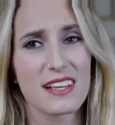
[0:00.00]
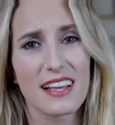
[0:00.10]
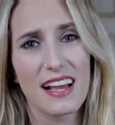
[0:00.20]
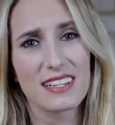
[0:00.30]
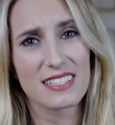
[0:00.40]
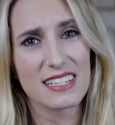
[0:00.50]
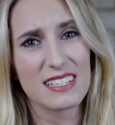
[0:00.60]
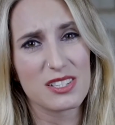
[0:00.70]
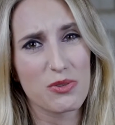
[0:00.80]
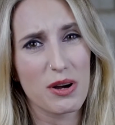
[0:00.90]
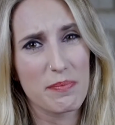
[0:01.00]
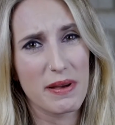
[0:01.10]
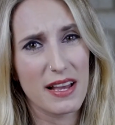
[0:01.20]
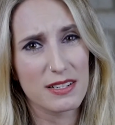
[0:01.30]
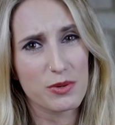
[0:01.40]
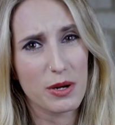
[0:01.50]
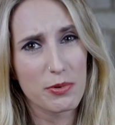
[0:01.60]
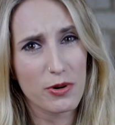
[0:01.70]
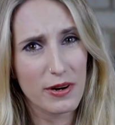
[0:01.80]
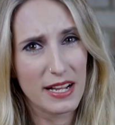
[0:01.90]
think actually it's quite bare, it's quite
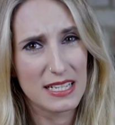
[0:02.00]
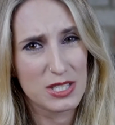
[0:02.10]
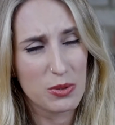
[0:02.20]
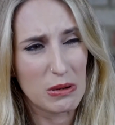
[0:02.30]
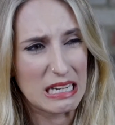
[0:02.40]
boring, it's